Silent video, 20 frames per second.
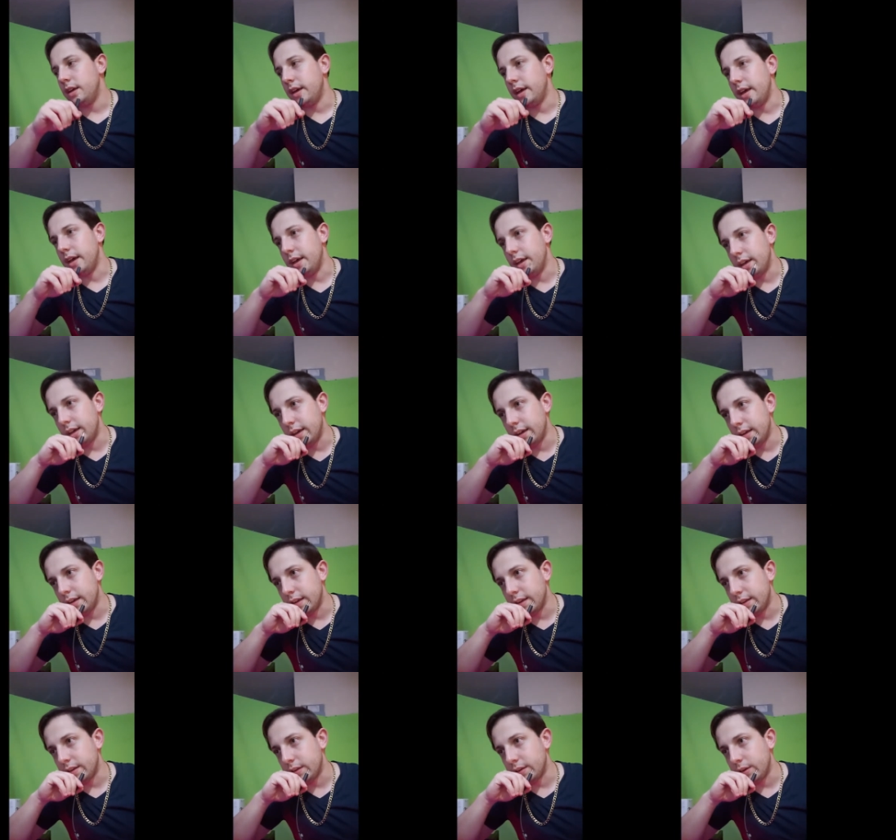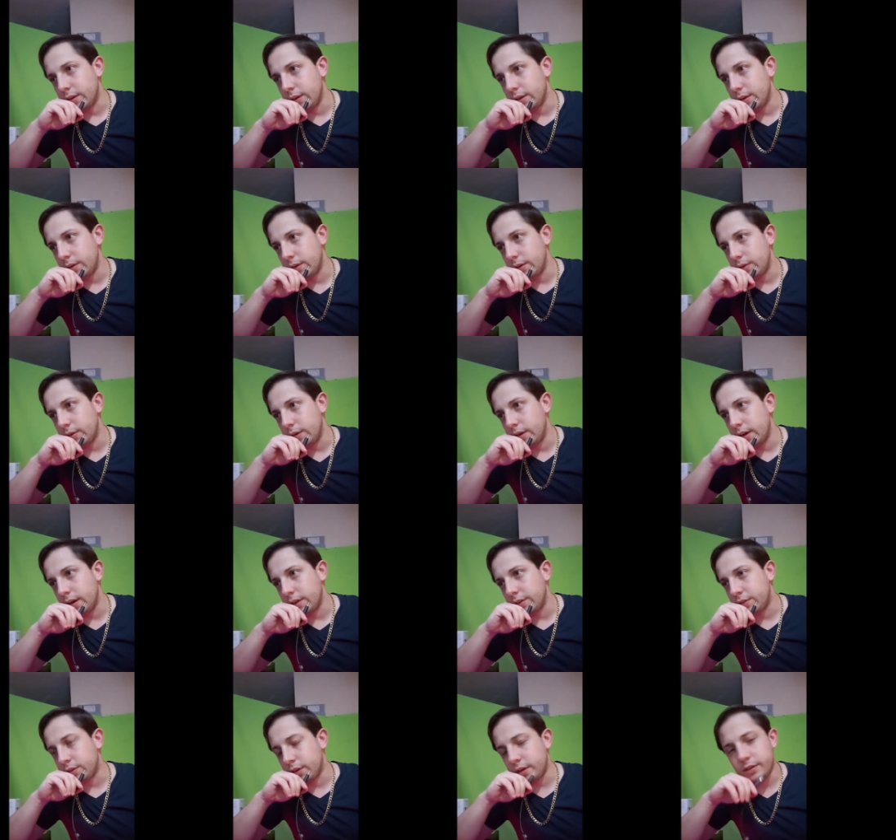And I
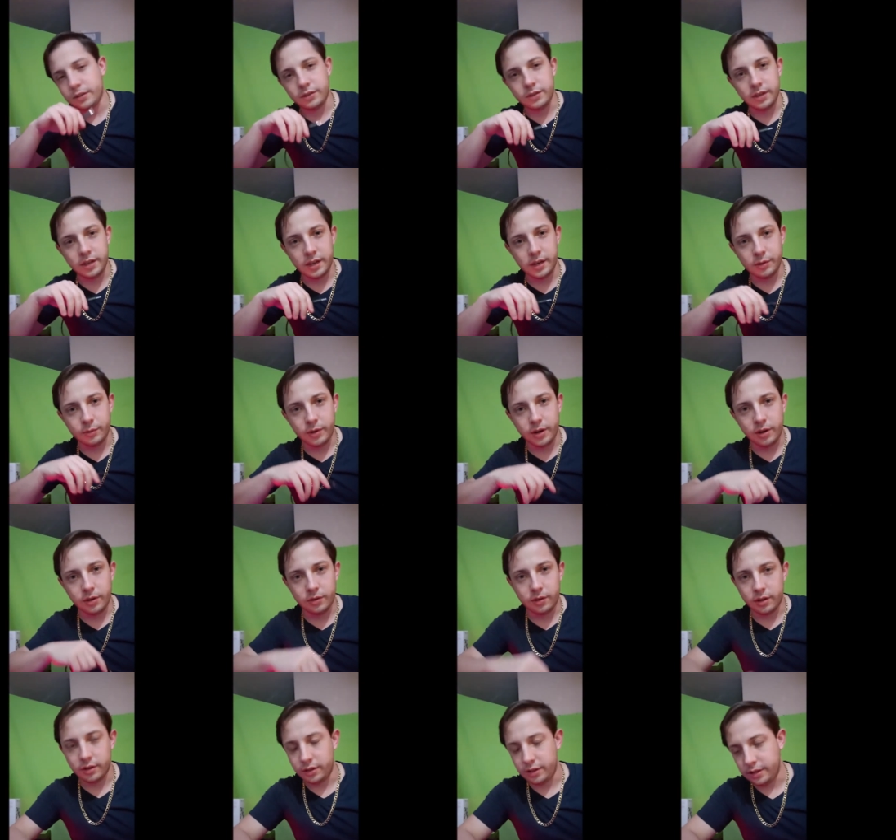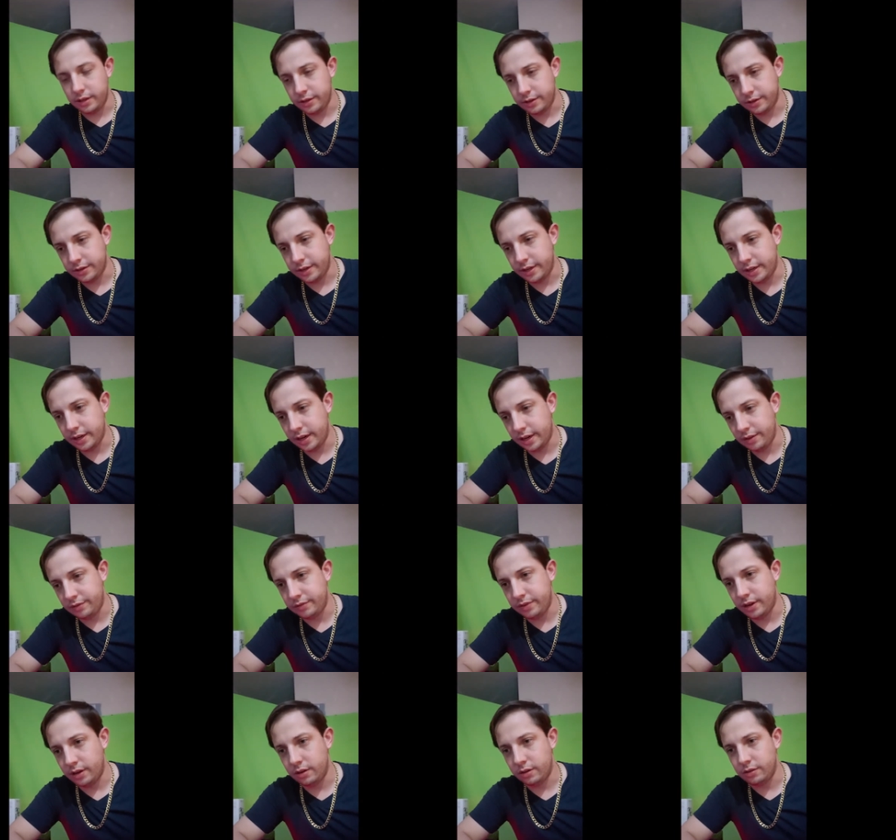started digging around on the internet, and I
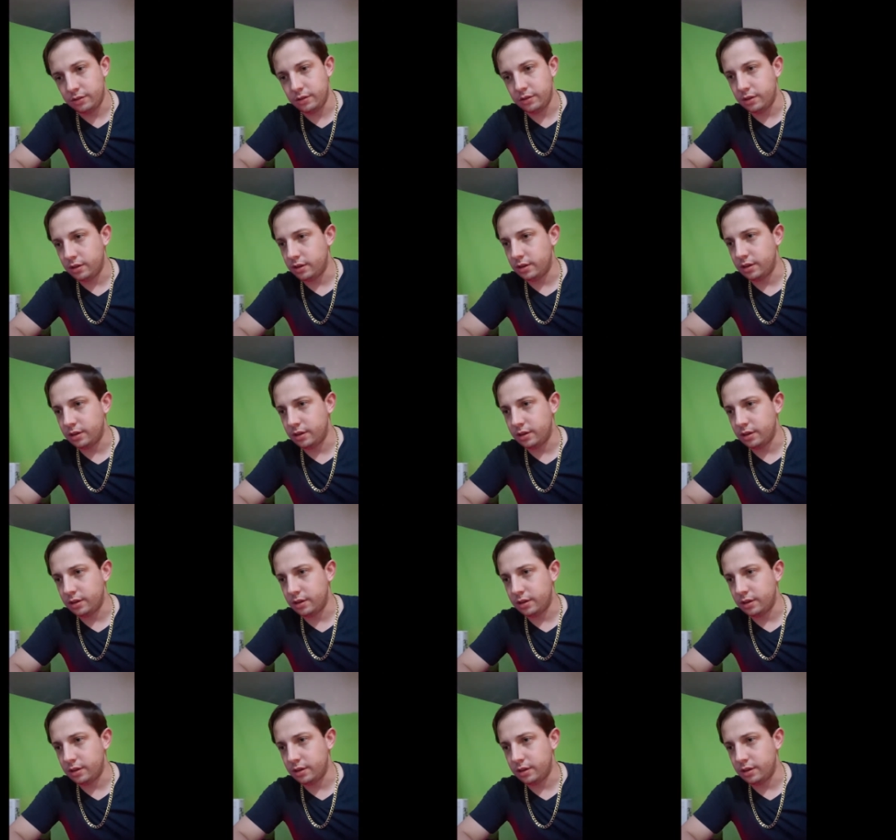found